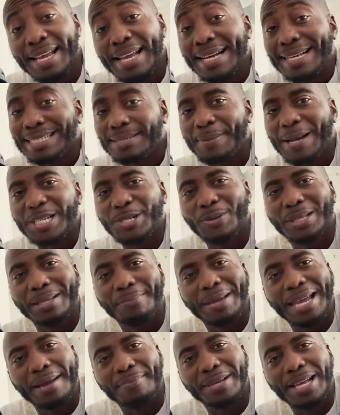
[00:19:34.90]
especially with
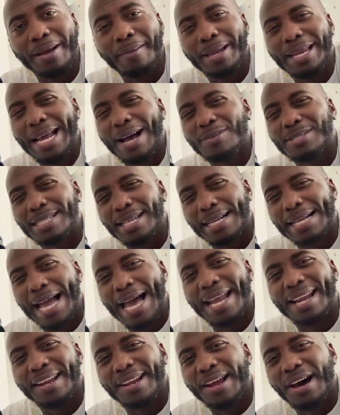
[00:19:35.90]
the BMW, that was
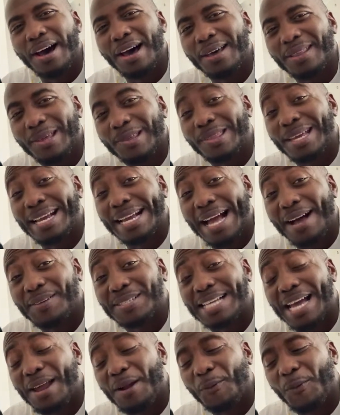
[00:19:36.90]
the other thing I was
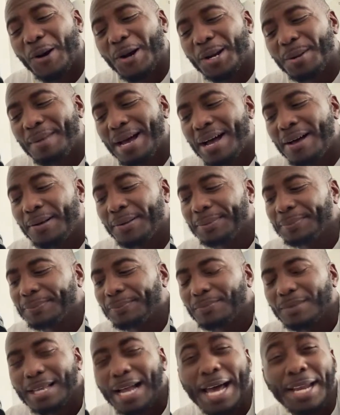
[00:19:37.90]
kind of worried about.
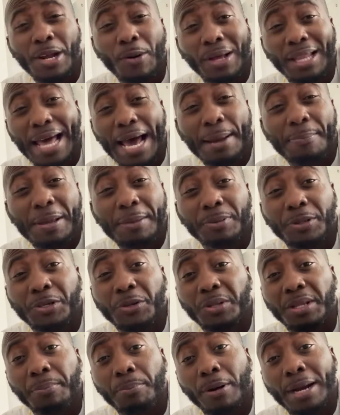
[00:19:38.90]
I know a lot of people do
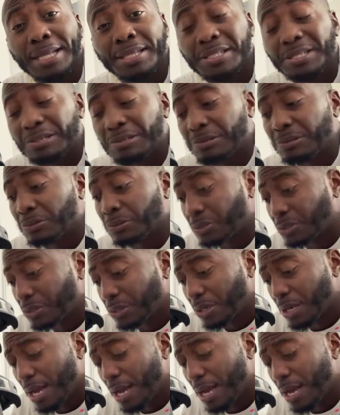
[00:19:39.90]
the Bren tunes,